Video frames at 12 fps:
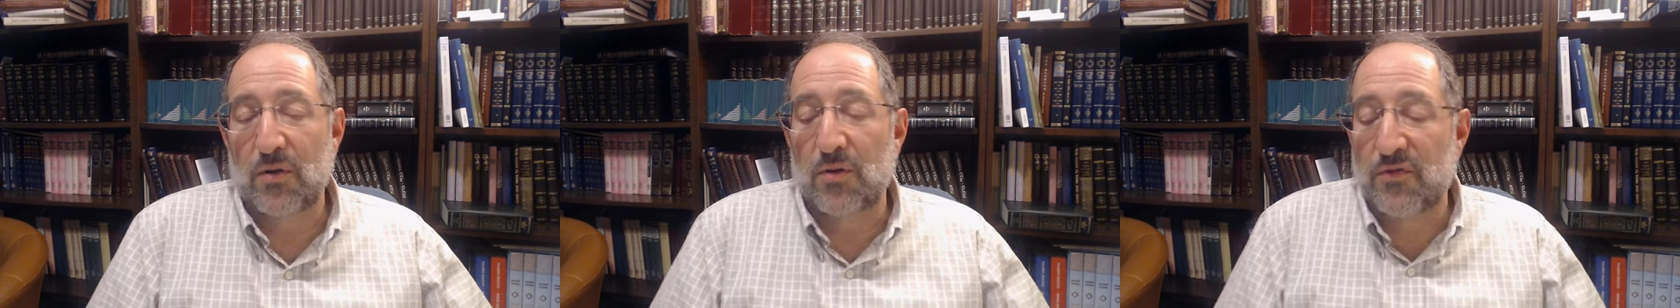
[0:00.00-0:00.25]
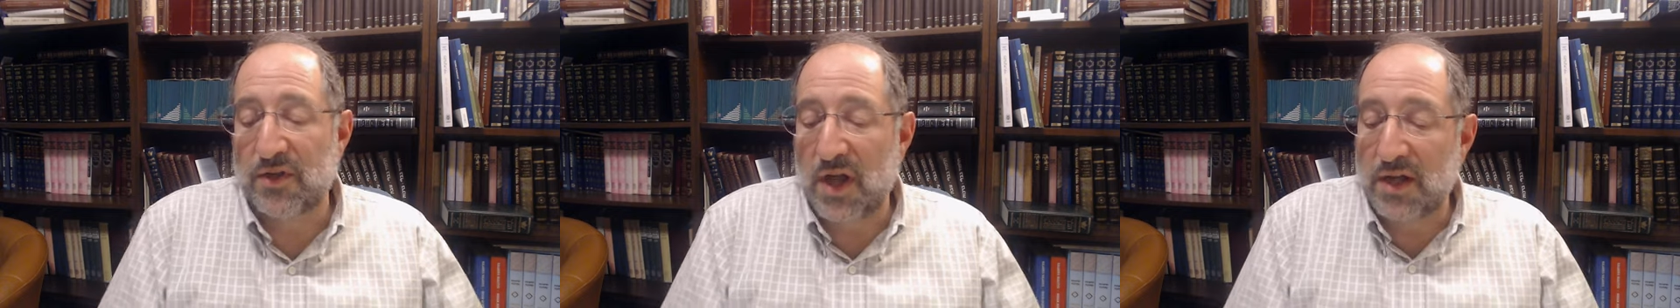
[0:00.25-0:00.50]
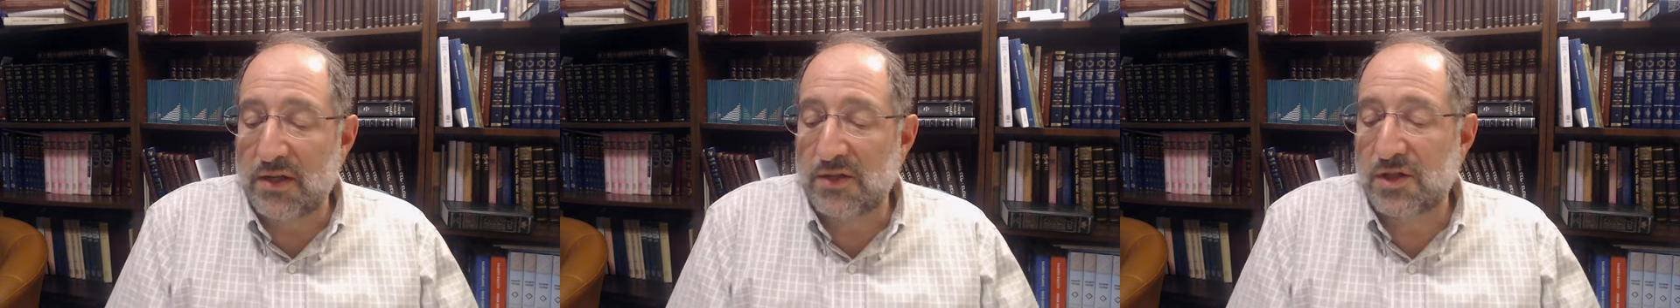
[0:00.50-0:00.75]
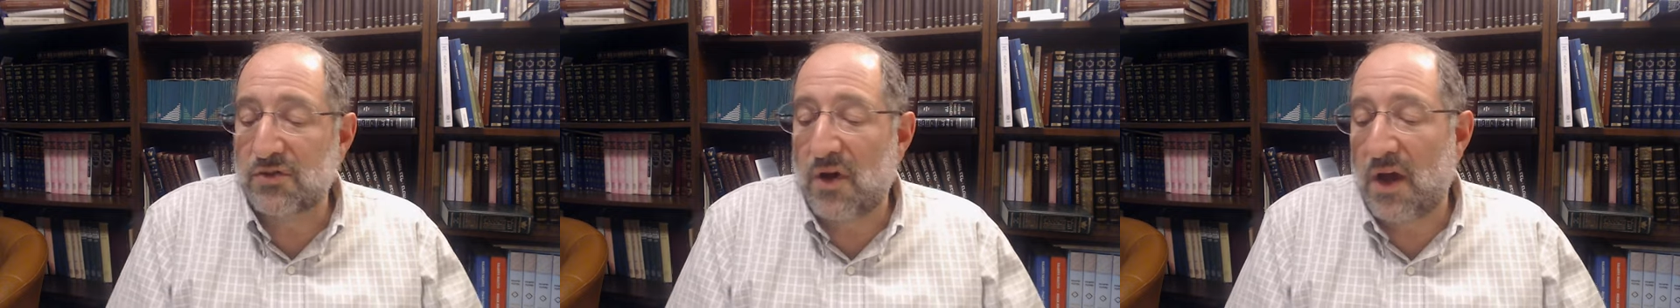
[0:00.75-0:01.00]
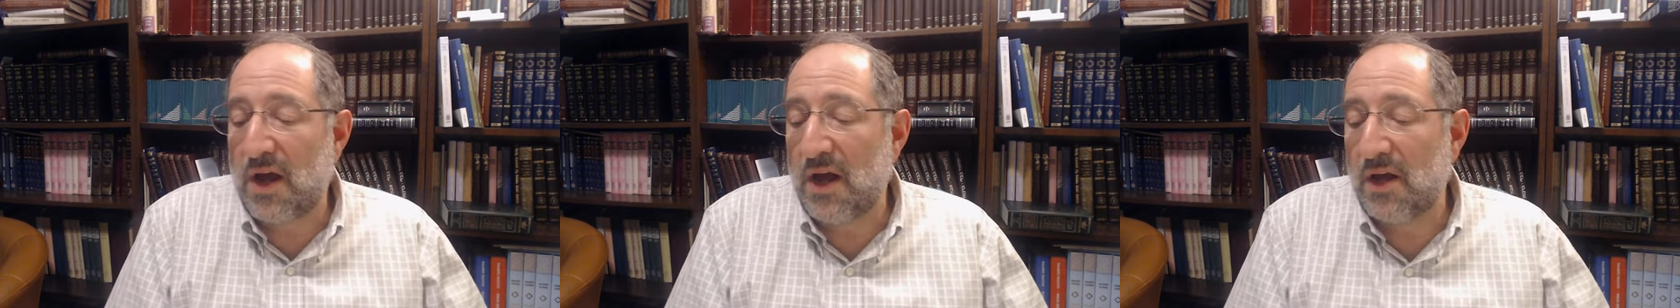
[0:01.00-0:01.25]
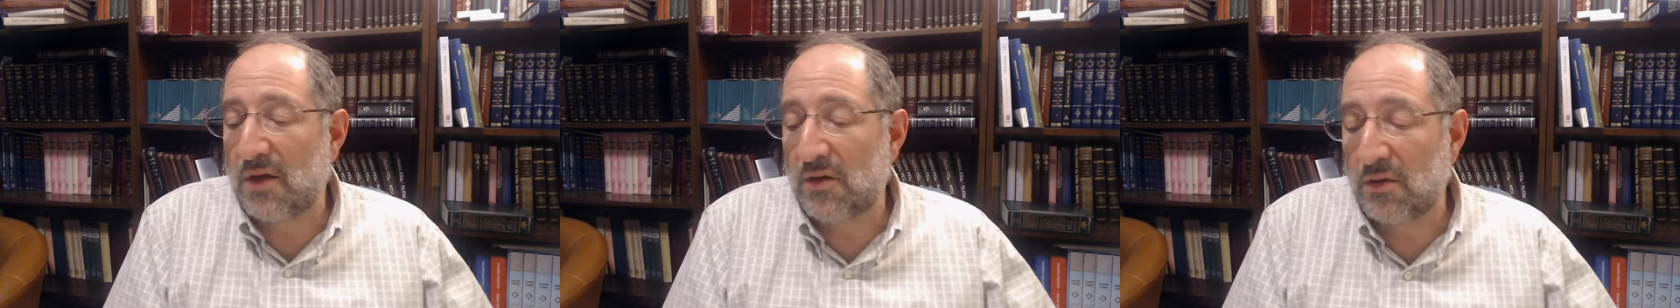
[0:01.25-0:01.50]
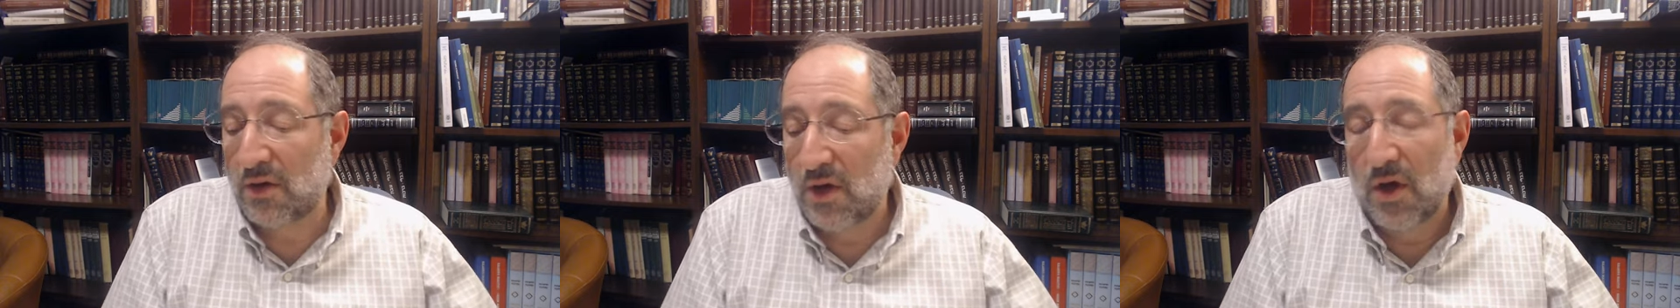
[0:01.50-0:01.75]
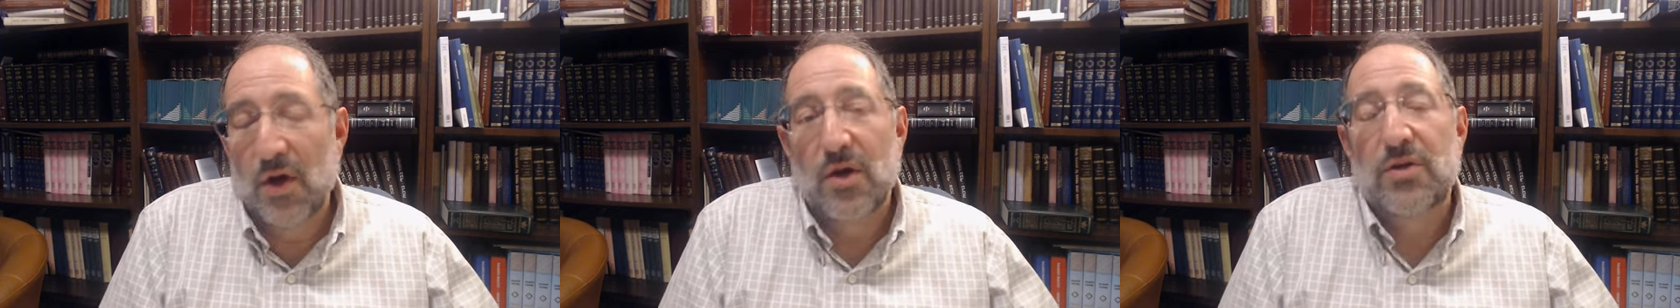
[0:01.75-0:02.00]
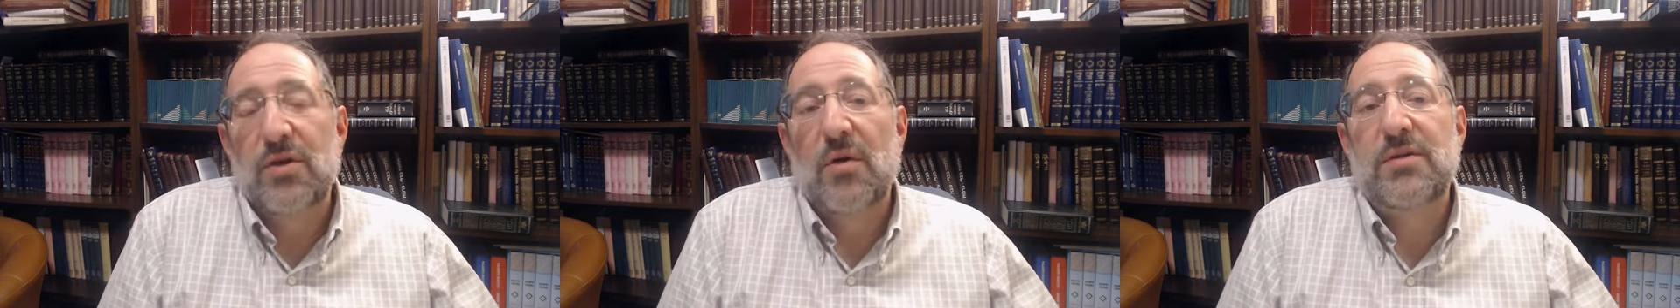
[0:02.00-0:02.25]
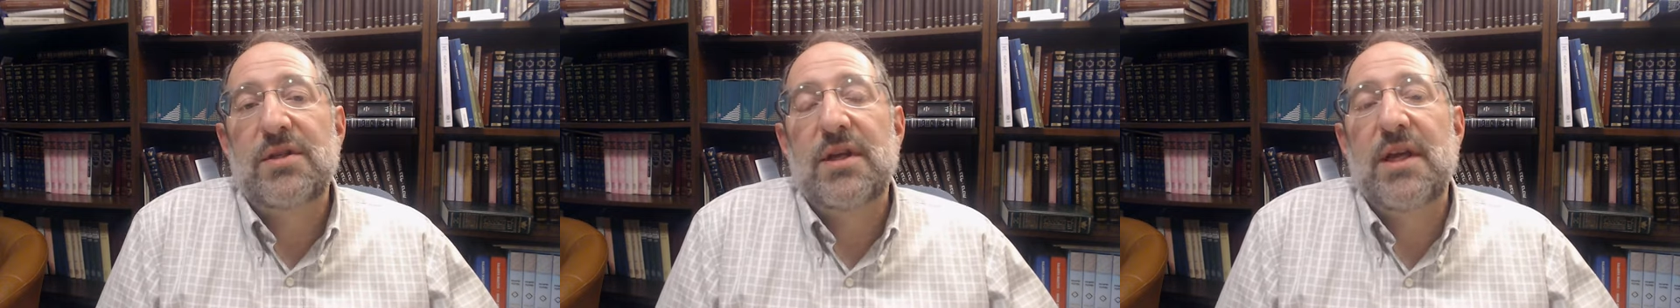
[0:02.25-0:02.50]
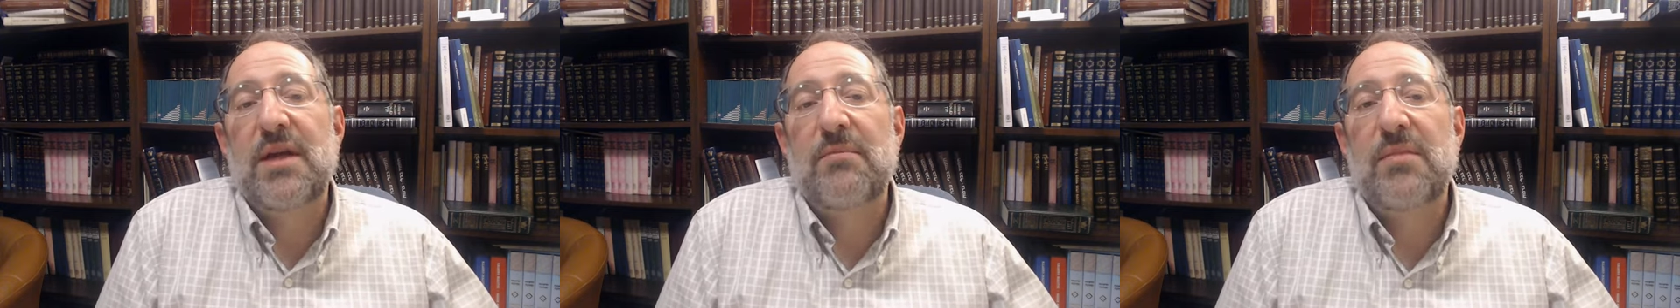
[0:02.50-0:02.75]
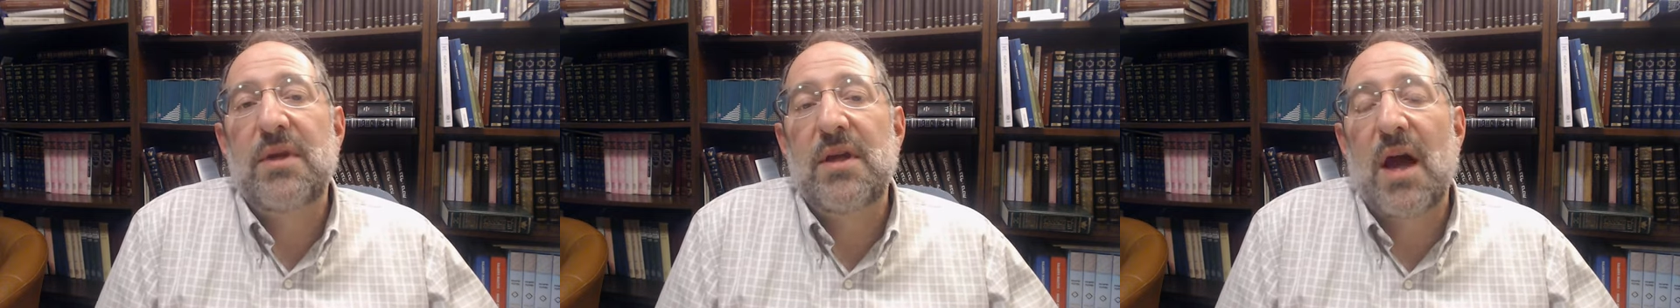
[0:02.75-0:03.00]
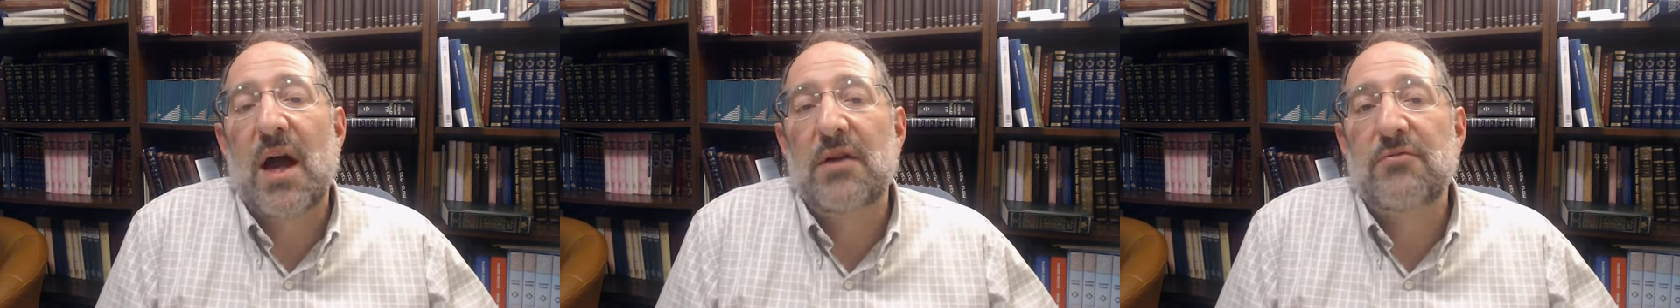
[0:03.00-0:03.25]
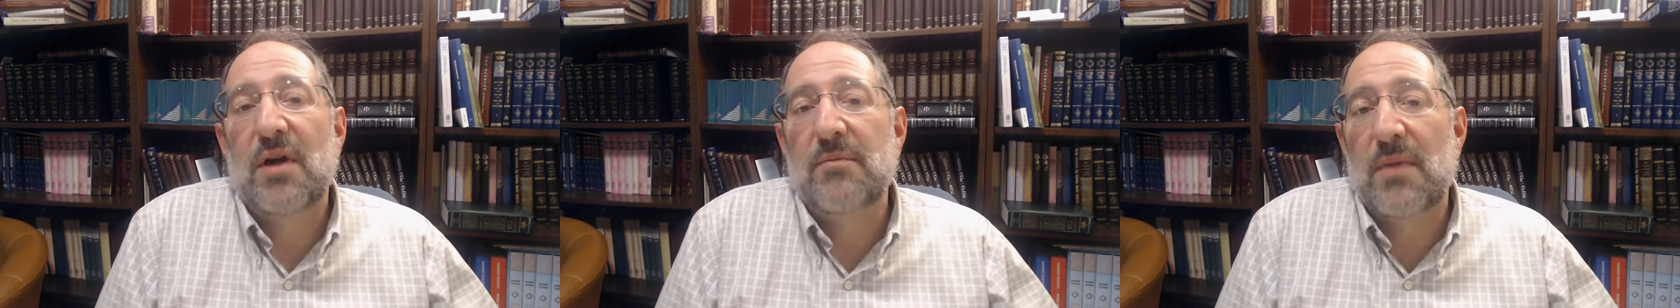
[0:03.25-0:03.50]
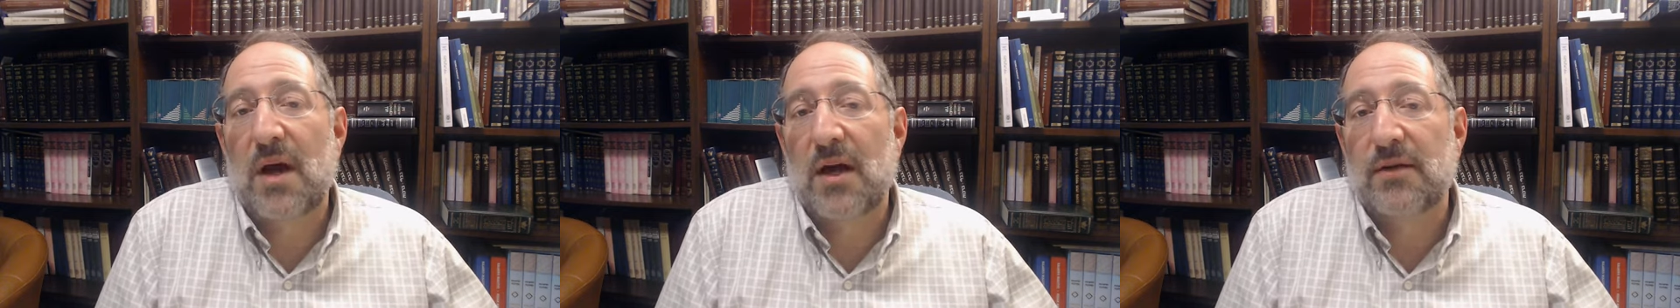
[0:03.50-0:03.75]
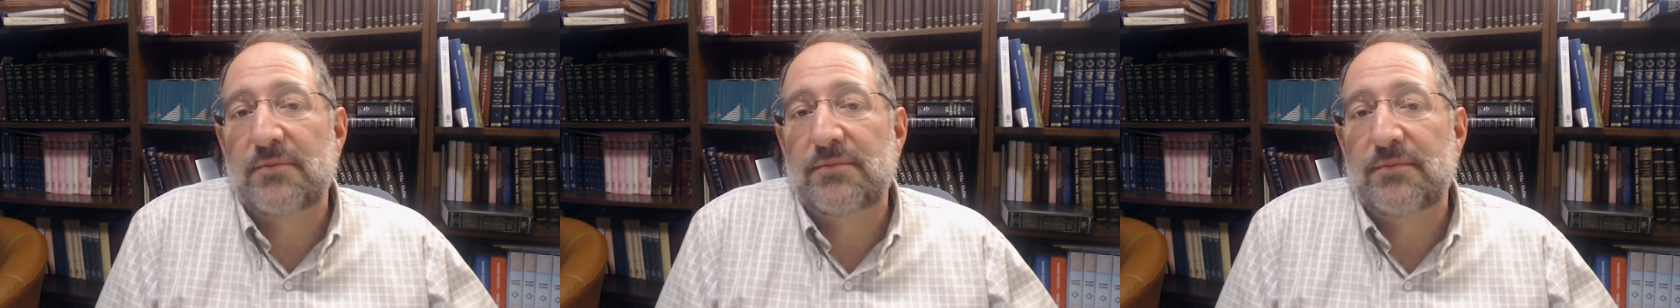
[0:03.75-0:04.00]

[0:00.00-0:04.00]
Uvenei Yisrael yotzeim biyad ramah.